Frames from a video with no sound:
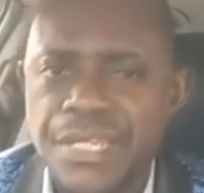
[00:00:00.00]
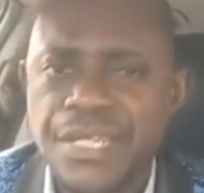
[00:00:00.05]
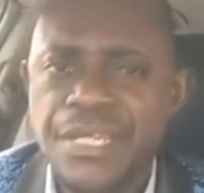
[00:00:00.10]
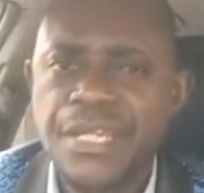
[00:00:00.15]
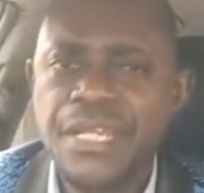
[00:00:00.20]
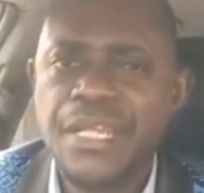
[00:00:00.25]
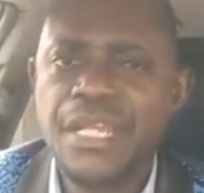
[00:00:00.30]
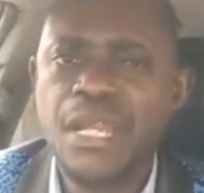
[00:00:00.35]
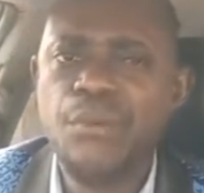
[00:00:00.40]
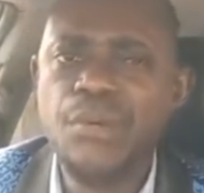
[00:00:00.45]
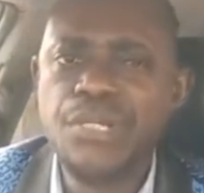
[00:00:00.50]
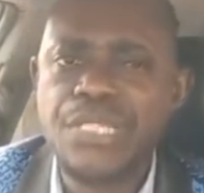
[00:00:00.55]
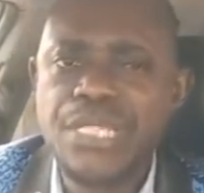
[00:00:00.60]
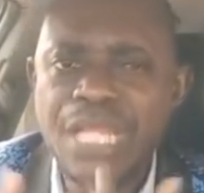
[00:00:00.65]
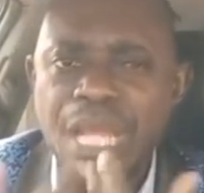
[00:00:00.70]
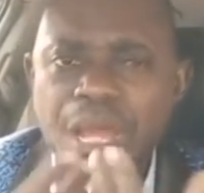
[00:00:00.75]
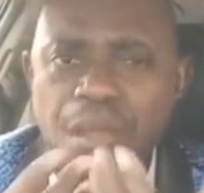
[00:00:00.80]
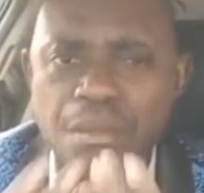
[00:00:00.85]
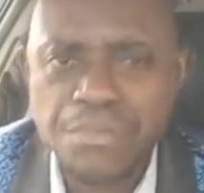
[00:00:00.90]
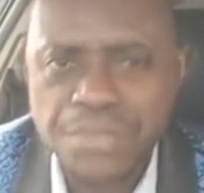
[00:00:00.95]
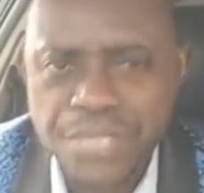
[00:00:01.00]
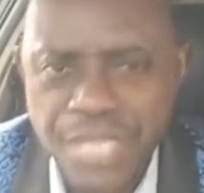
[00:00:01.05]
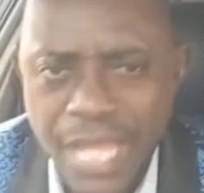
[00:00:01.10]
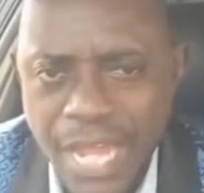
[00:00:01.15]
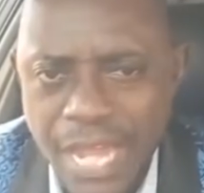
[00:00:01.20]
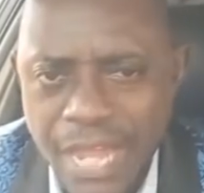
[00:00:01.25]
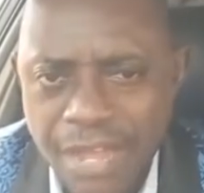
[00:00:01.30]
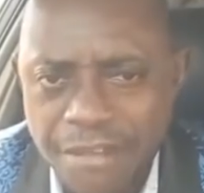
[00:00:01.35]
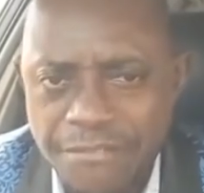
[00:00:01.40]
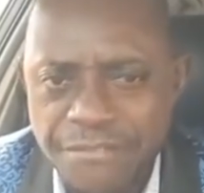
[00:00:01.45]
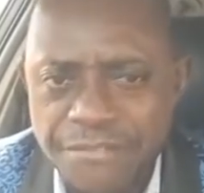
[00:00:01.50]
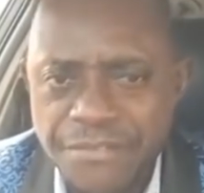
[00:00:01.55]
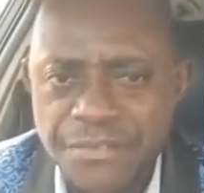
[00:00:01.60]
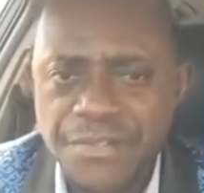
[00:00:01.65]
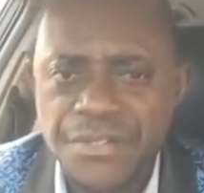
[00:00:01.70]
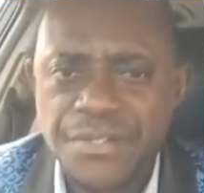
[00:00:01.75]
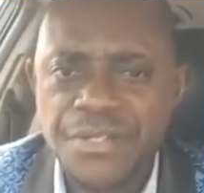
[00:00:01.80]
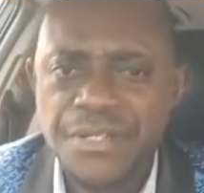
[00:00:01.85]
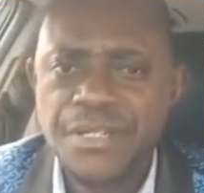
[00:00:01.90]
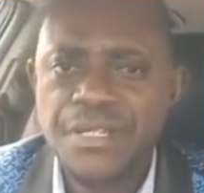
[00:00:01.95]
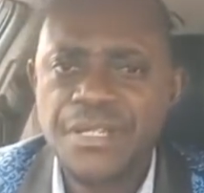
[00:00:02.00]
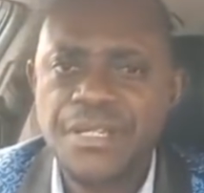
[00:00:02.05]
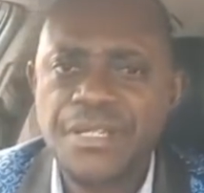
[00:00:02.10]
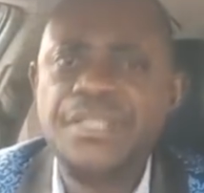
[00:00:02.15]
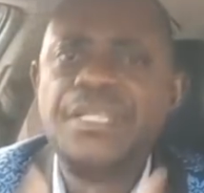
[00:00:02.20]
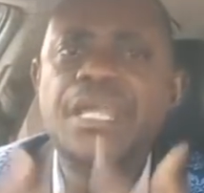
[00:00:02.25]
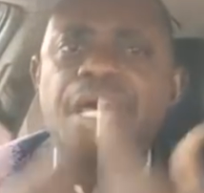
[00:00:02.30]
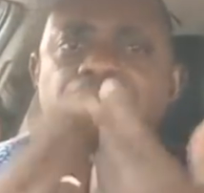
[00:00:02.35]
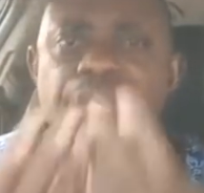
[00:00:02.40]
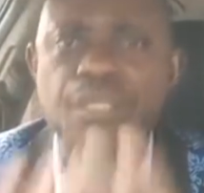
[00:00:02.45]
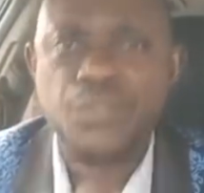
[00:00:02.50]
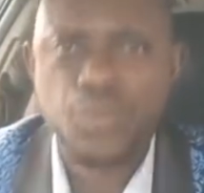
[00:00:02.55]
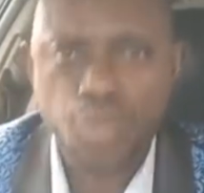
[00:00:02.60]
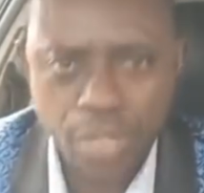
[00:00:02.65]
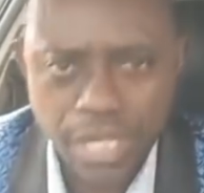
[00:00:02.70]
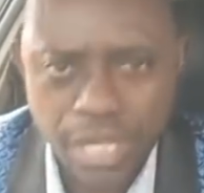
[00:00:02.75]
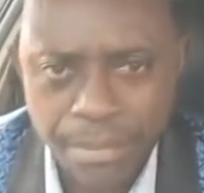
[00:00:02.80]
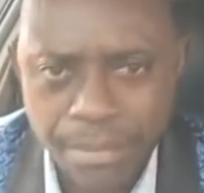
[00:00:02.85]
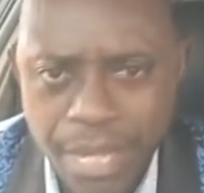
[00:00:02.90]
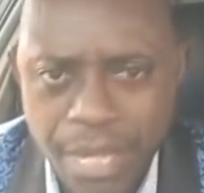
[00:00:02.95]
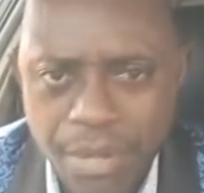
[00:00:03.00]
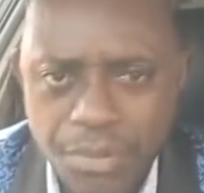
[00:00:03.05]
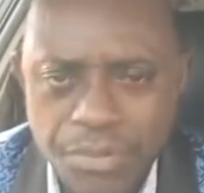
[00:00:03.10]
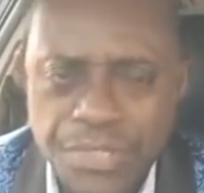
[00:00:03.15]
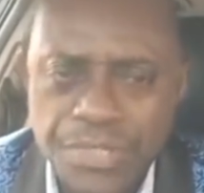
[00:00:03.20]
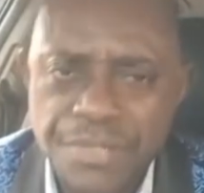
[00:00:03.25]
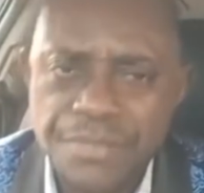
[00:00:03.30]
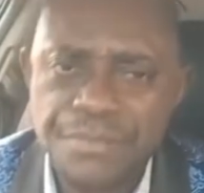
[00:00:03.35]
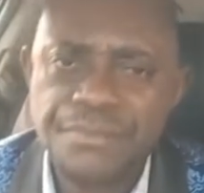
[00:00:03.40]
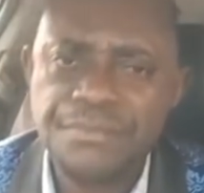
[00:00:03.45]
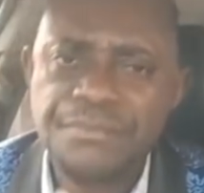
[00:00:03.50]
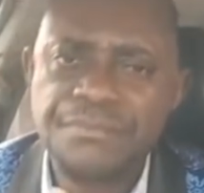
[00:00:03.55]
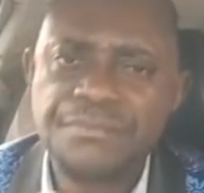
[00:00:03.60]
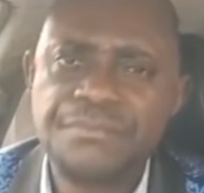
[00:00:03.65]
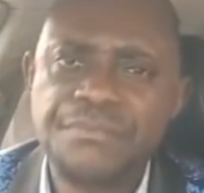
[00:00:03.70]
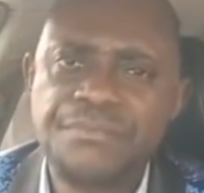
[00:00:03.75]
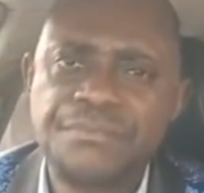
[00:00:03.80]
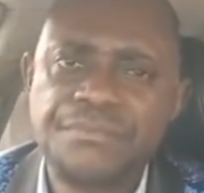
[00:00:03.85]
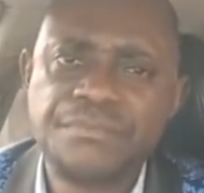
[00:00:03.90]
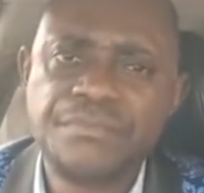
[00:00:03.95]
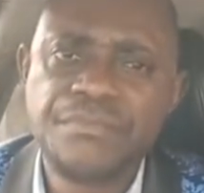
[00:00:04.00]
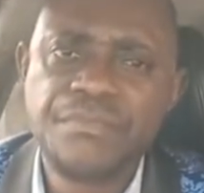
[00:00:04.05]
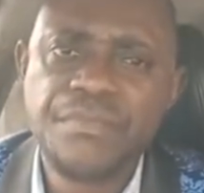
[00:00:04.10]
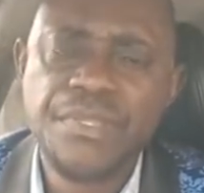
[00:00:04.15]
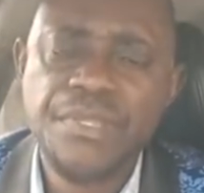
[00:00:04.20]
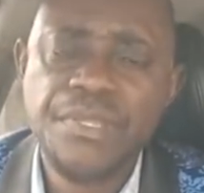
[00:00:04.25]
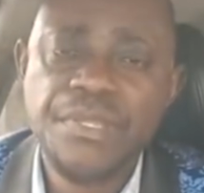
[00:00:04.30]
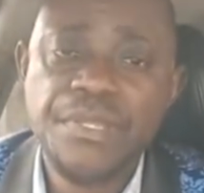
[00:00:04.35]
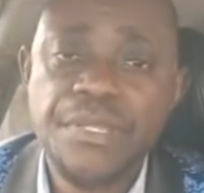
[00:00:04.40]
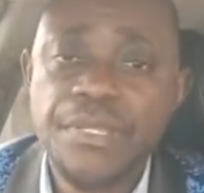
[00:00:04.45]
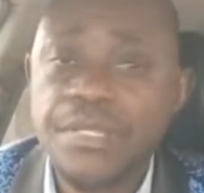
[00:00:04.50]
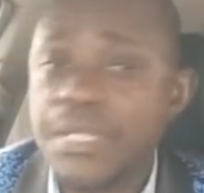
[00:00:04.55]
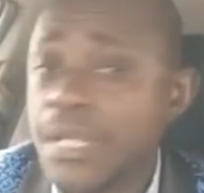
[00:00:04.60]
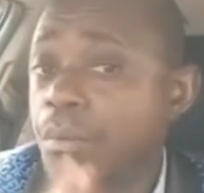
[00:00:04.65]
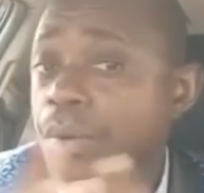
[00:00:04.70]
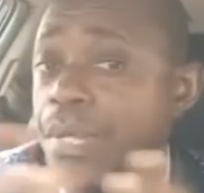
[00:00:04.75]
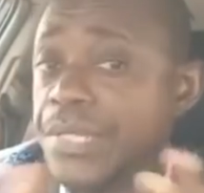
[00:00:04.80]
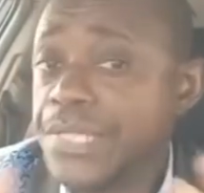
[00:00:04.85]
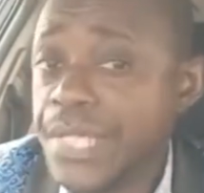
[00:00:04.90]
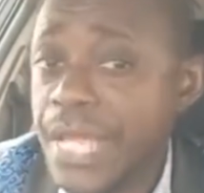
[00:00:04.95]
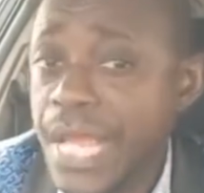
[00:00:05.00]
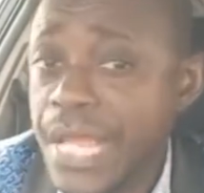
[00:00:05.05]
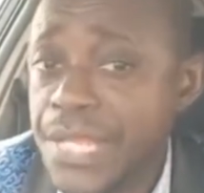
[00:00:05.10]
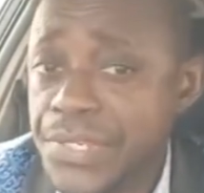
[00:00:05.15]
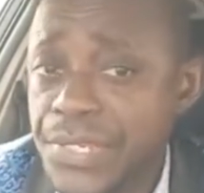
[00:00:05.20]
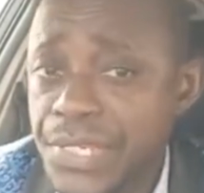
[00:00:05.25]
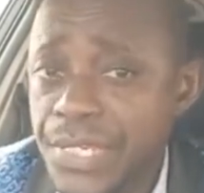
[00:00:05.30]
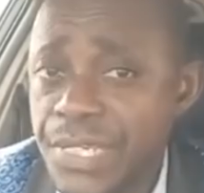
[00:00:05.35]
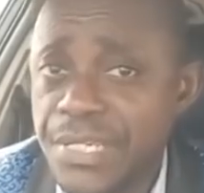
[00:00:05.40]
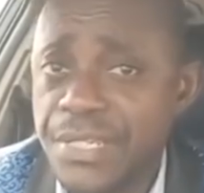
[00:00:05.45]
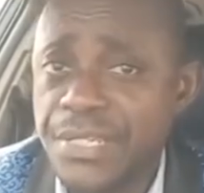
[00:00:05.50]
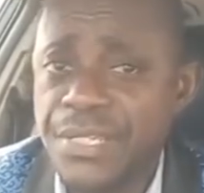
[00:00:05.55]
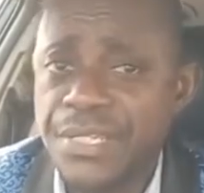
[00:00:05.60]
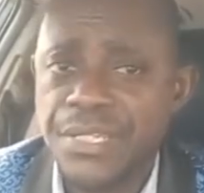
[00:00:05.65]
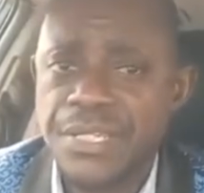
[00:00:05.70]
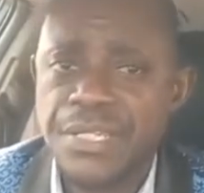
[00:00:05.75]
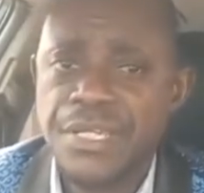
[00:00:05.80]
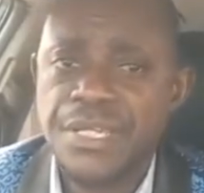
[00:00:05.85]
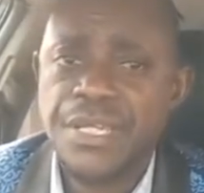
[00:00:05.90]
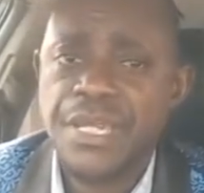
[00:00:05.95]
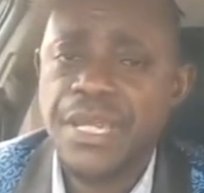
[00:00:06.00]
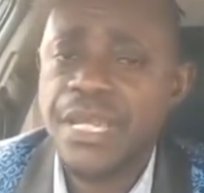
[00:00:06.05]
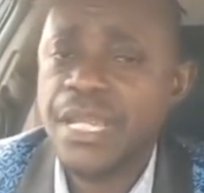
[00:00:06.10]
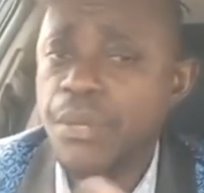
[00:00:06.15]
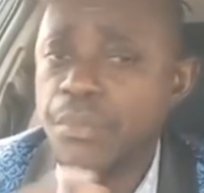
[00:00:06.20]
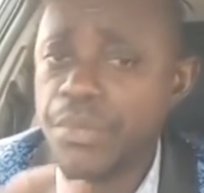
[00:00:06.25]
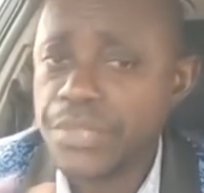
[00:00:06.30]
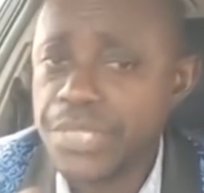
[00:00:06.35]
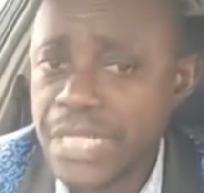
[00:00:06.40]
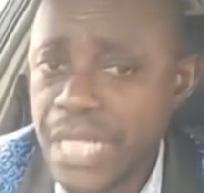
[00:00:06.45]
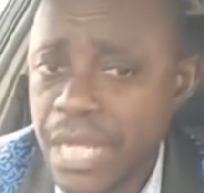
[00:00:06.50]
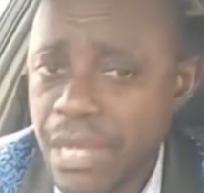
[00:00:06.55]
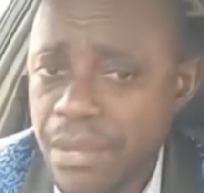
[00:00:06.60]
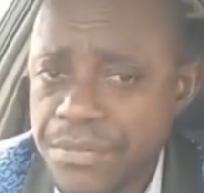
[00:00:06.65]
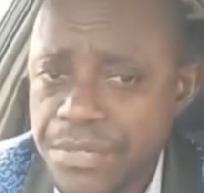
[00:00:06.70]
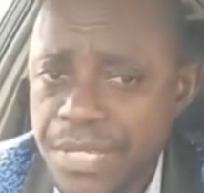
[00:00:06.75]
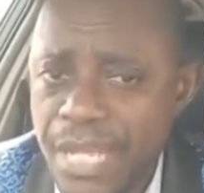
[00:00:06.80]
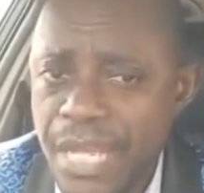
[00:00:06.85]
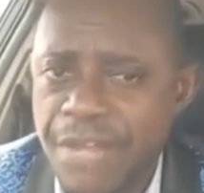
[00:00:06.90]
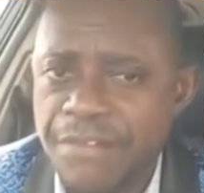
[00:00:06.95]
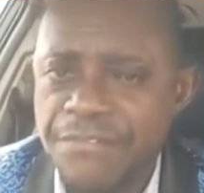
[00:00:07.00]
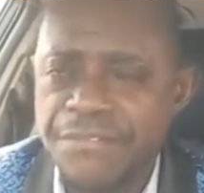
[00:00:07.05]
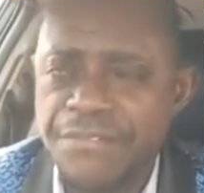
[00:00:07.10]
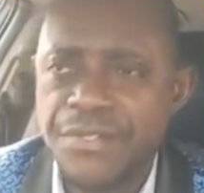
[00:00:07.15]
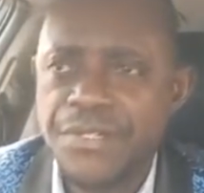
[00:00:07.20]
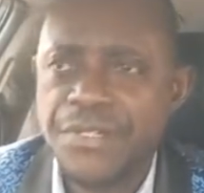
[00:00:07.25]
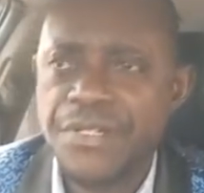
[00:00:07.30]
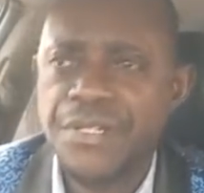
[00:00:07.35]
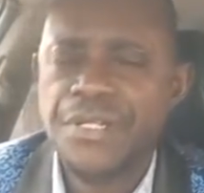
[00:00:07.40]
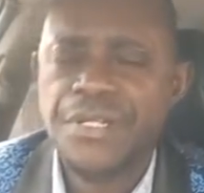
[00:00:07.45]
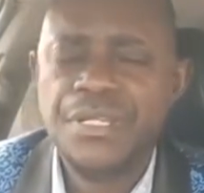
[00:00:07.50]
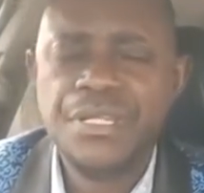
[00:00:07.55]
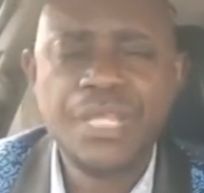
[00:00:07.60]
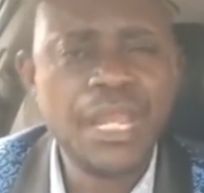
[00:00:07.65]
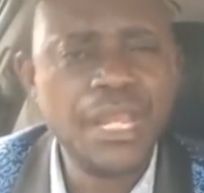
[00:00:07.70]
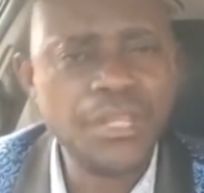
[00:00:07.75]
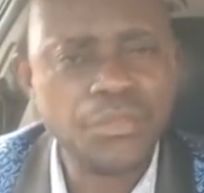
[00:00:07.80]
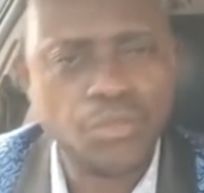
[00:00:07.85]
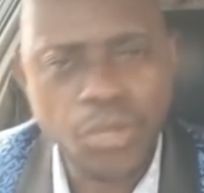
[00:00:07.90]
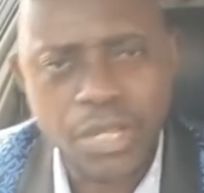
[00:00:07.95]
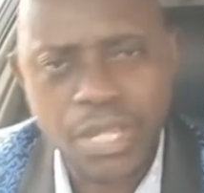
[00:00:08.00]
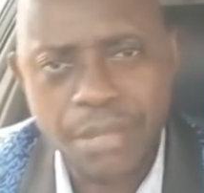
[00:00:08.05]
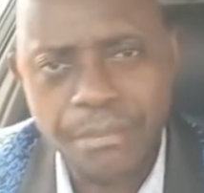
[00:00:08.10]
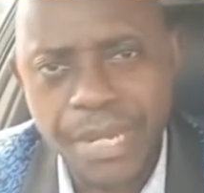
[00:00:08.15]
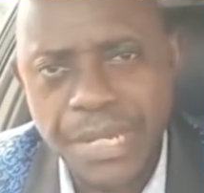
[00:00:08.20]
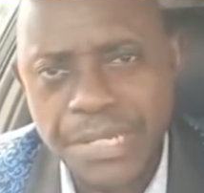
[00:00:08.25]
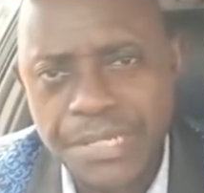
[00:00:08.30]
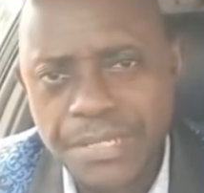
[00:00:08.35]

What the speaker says: now what I observe, now they talk about. Now what I see, and now what I observe, now they talk about.